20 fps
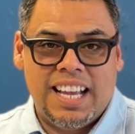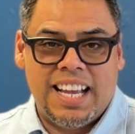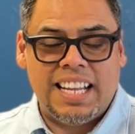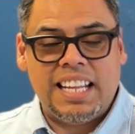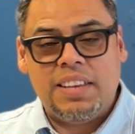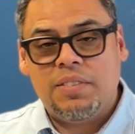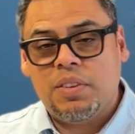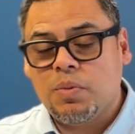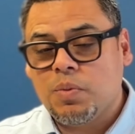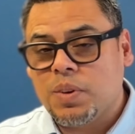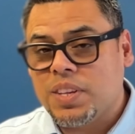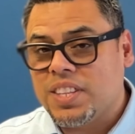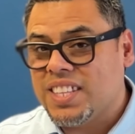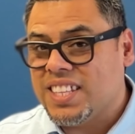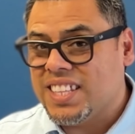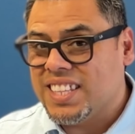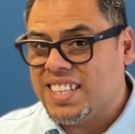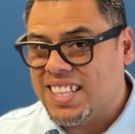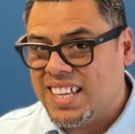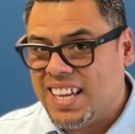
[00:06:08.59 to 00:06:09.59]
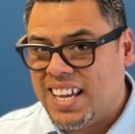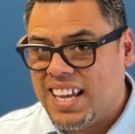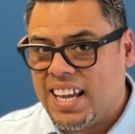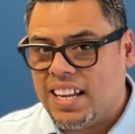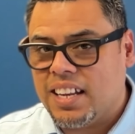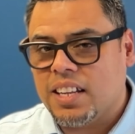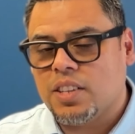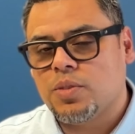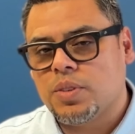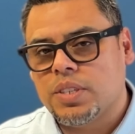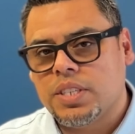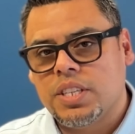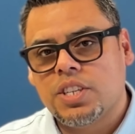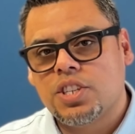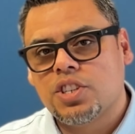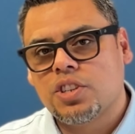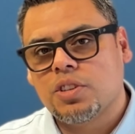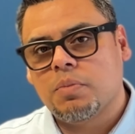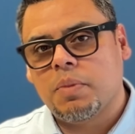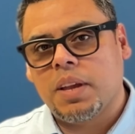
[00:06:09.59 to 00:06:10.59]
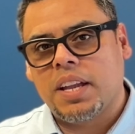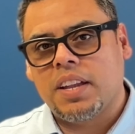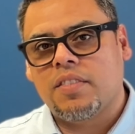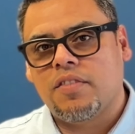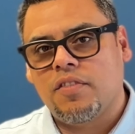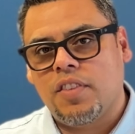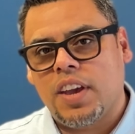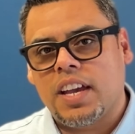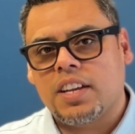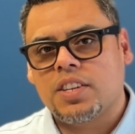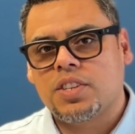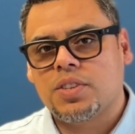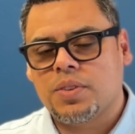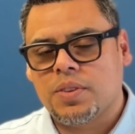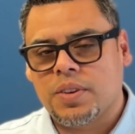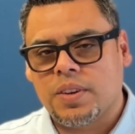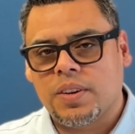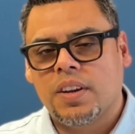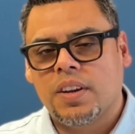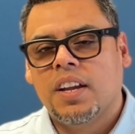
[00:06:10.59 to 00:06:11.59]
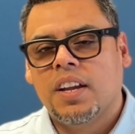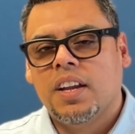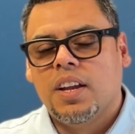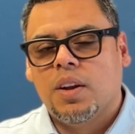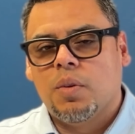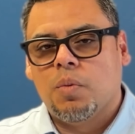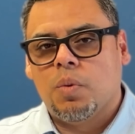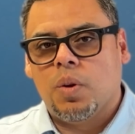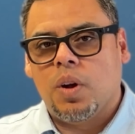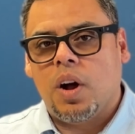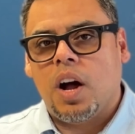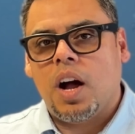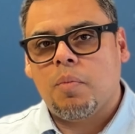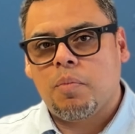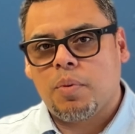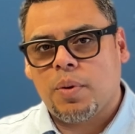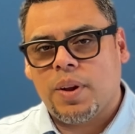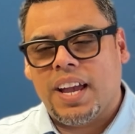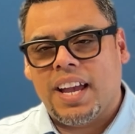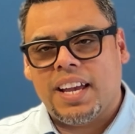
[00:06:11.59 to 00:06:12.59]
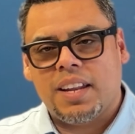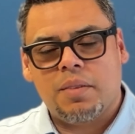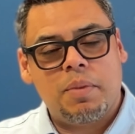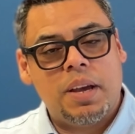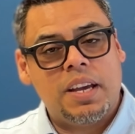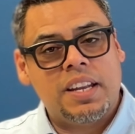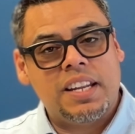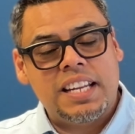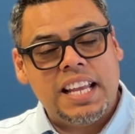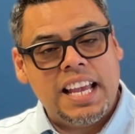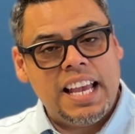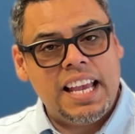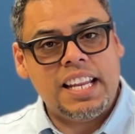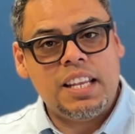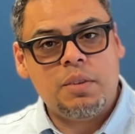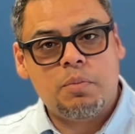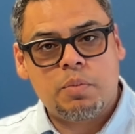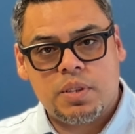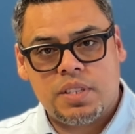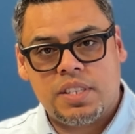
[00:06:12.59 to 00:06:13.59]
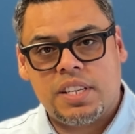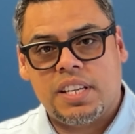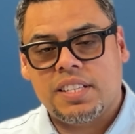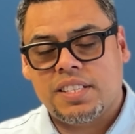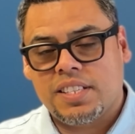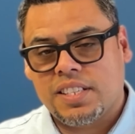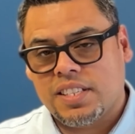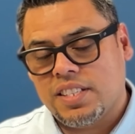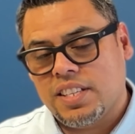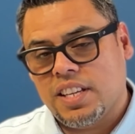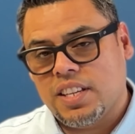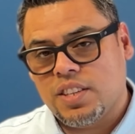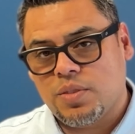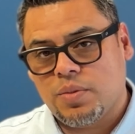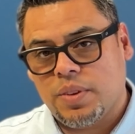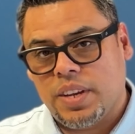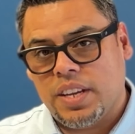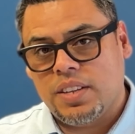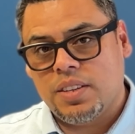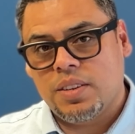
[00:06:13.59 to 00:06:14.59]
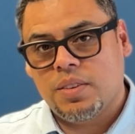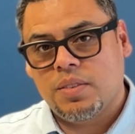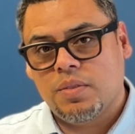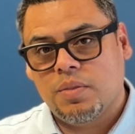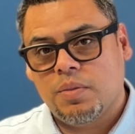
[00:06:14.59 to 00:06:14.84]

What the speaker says: And even within that, a traditional manufacturer will operate at about an 80% success rate,